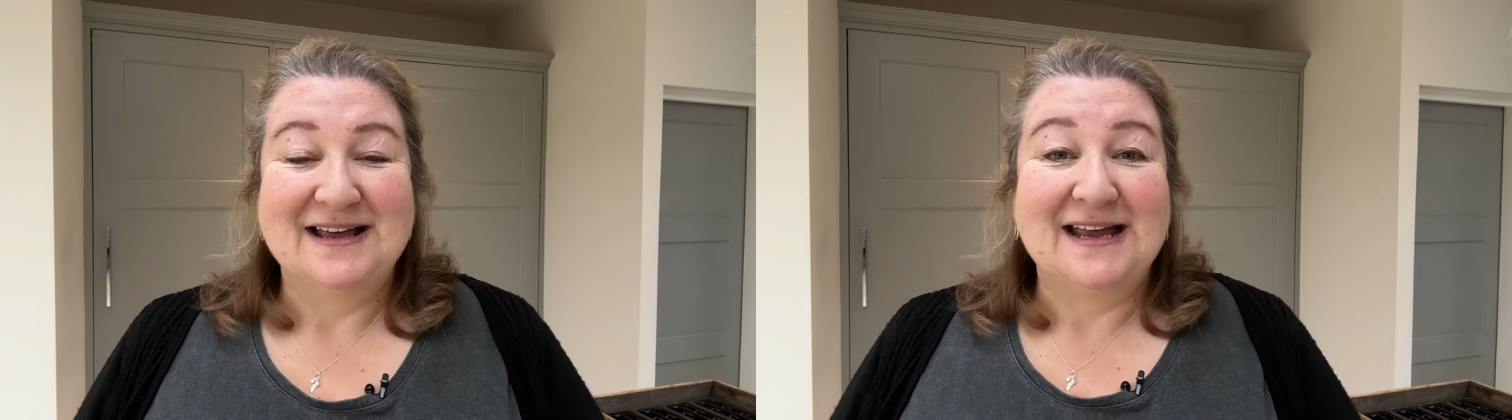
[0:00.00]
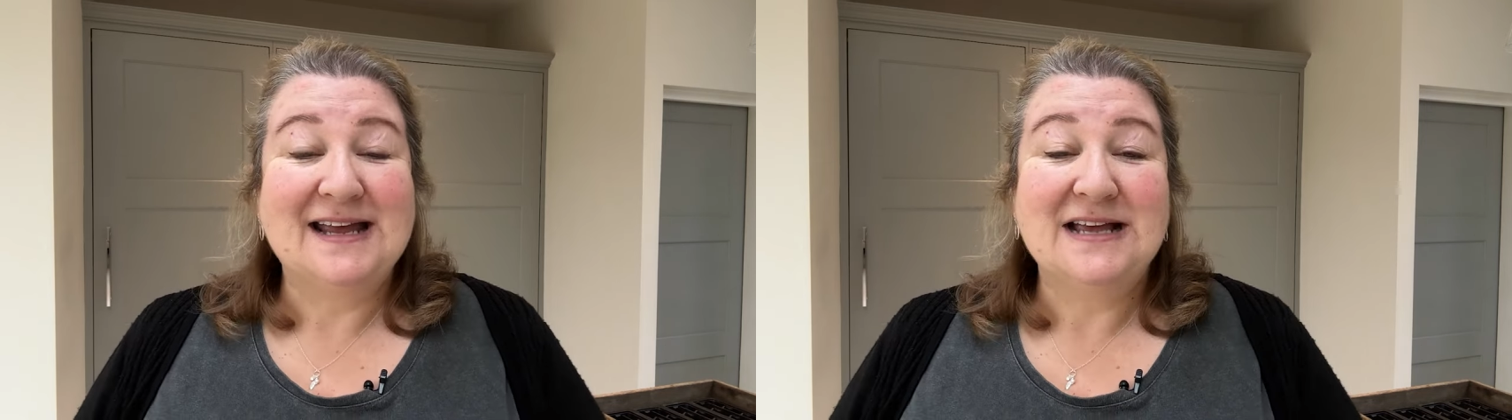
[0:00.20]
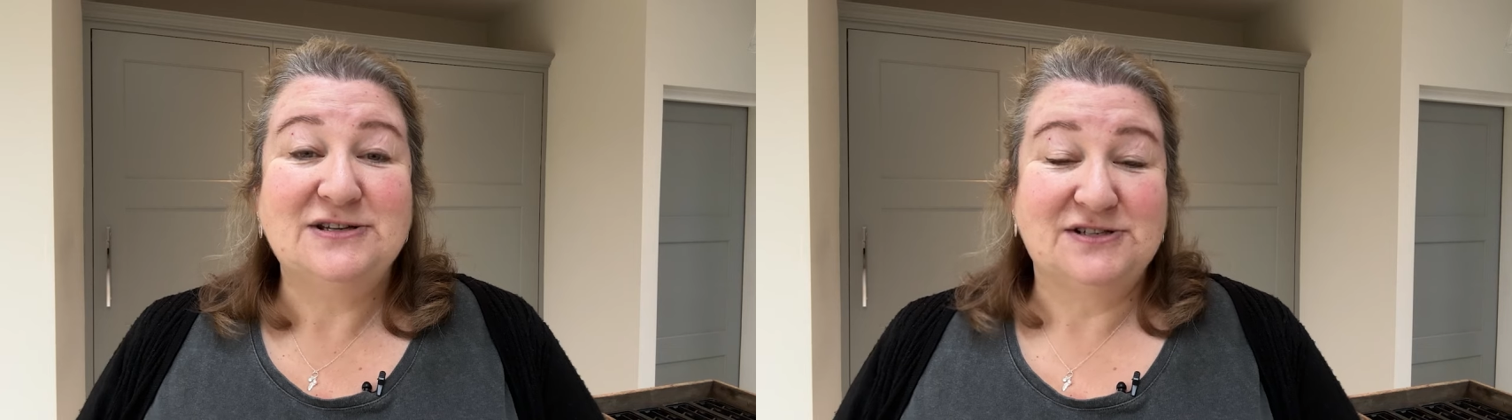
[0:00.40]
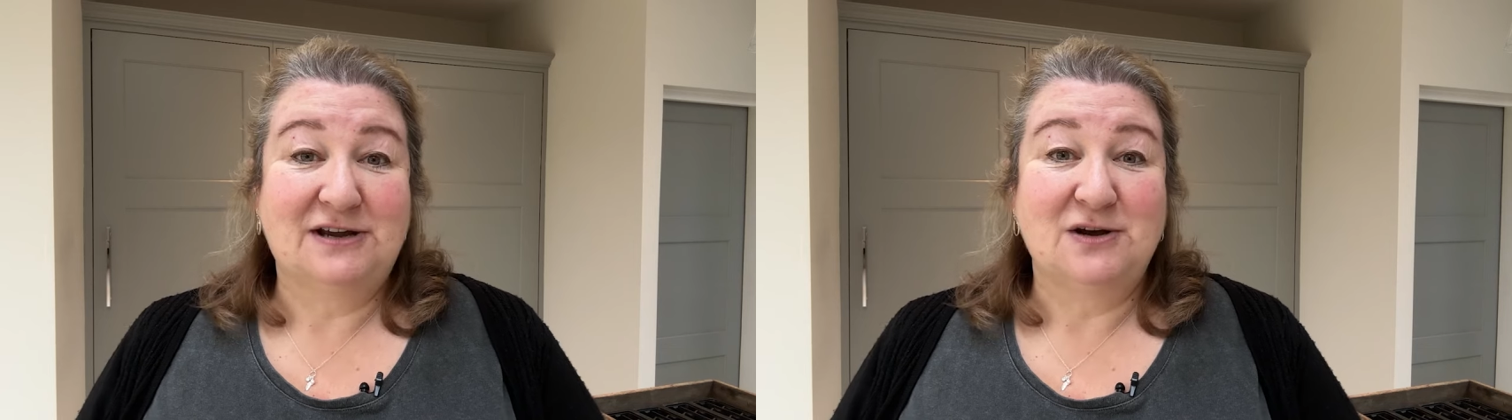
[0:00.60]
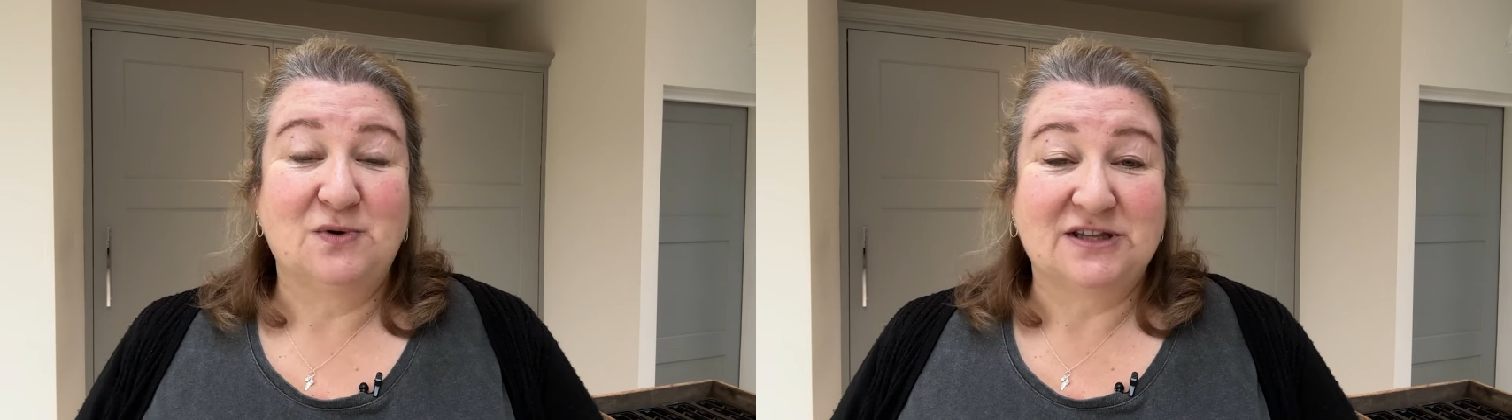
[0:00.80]
In case you
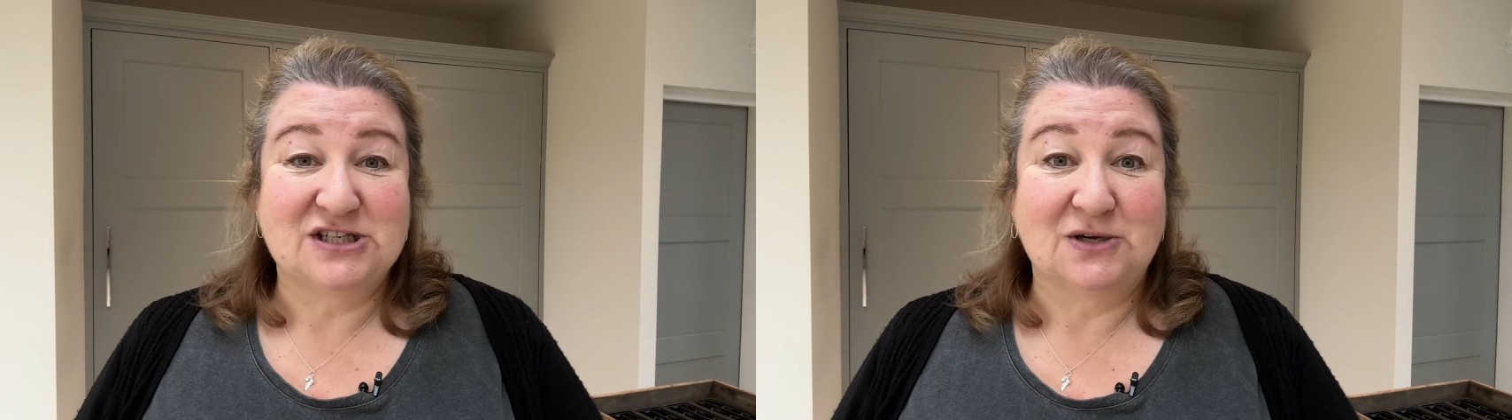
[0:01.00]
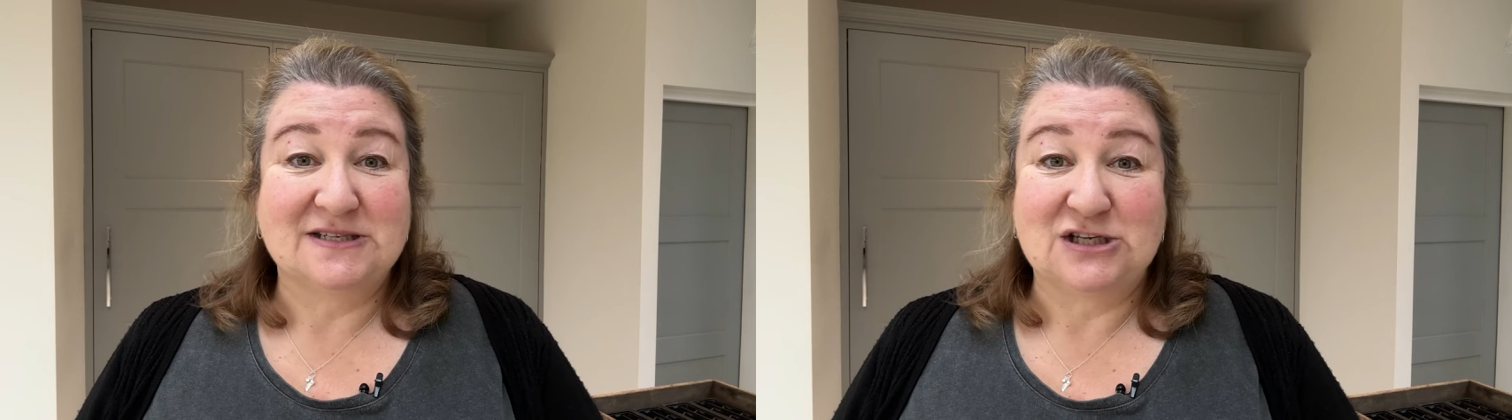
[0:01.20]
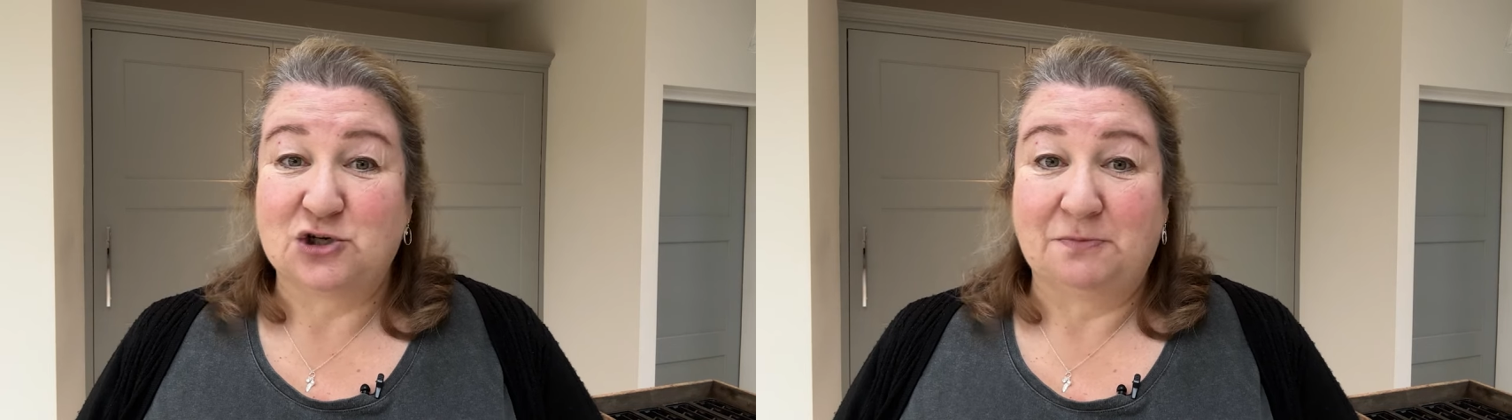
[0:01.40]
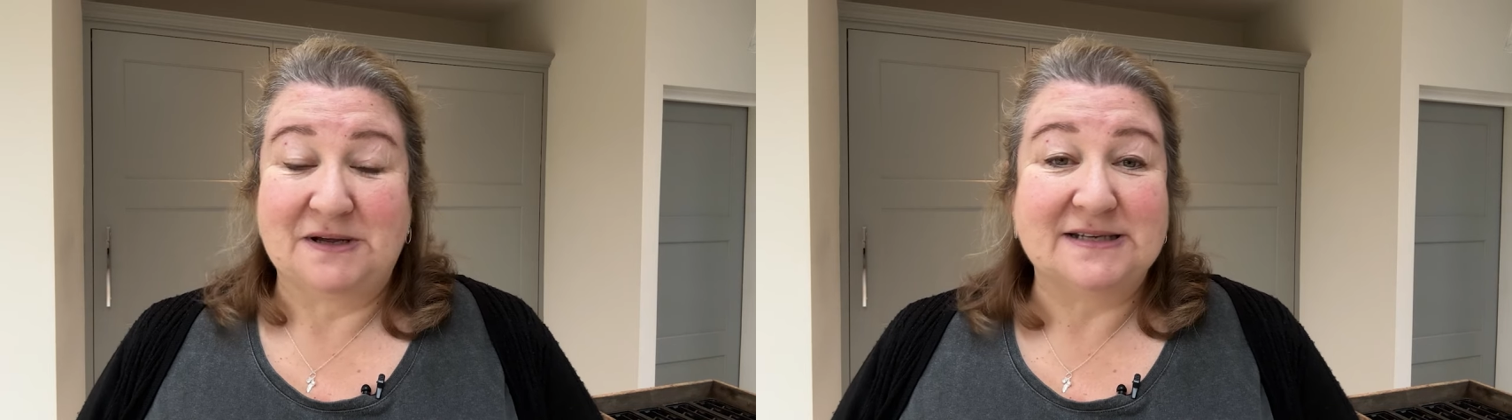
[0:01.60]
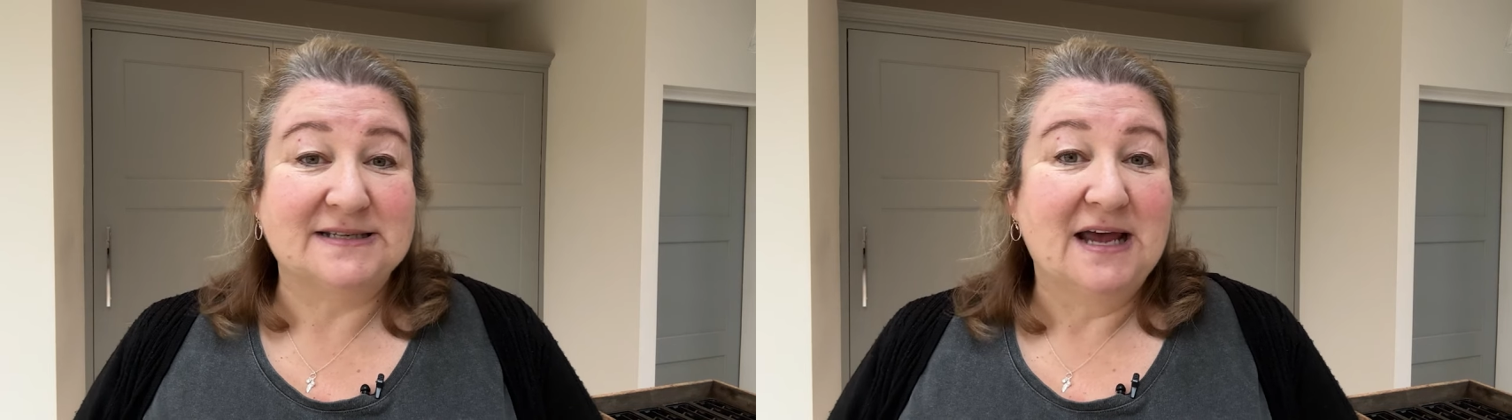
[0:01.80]
don't know what the Chelsea chop
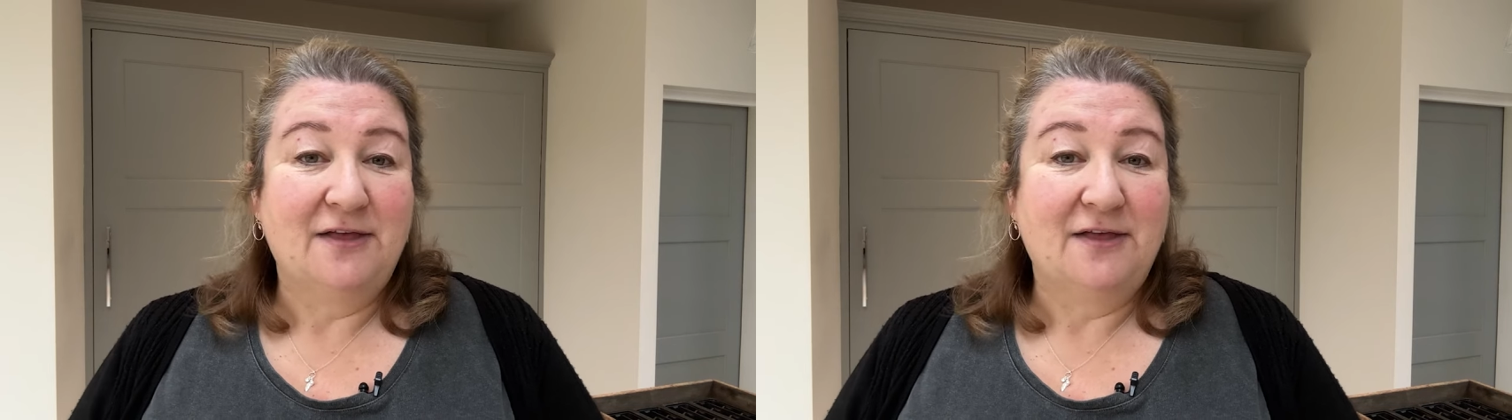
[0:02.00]
is,